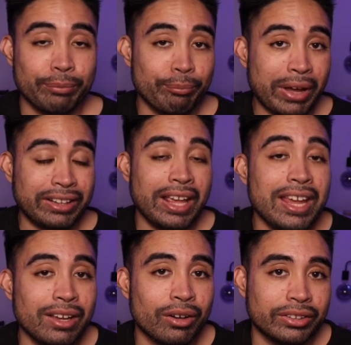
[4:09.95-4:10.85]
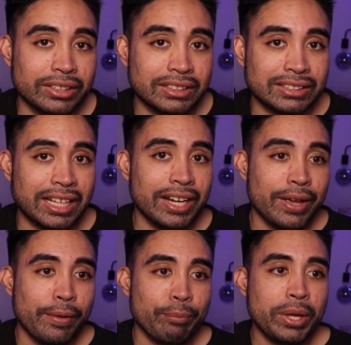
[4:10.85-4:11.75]
My take on this is that
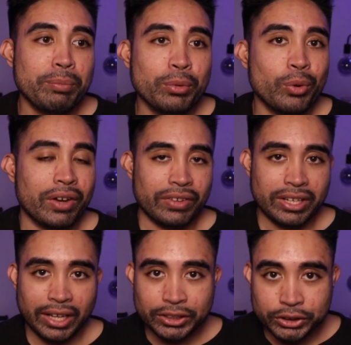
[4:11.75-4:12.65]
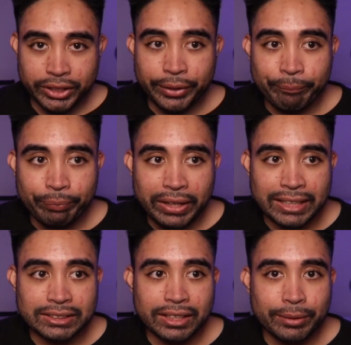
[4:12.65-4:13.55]
people who have ADHD,
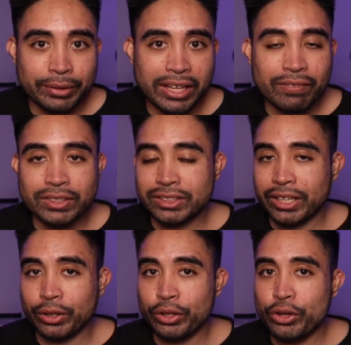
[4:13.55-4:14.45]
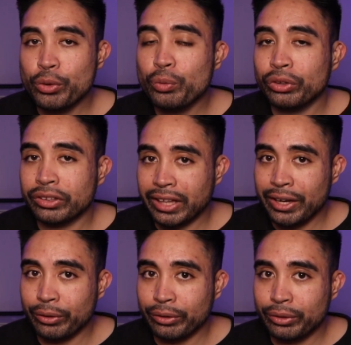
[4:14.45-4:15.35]
it's going to give us like a new
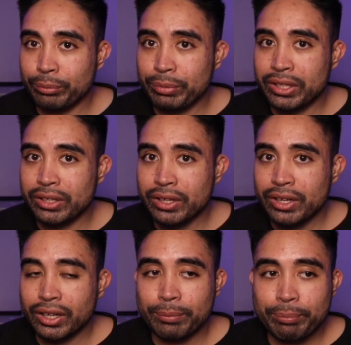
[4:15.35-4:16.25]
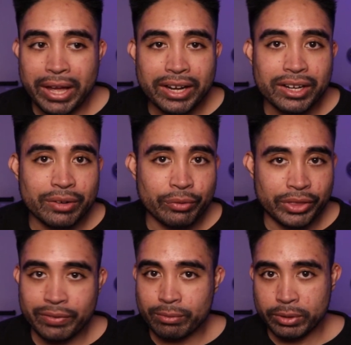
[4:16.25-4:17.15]
layer to be competitive with
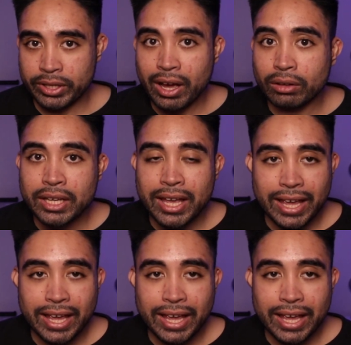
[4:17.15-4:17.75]
everybody else.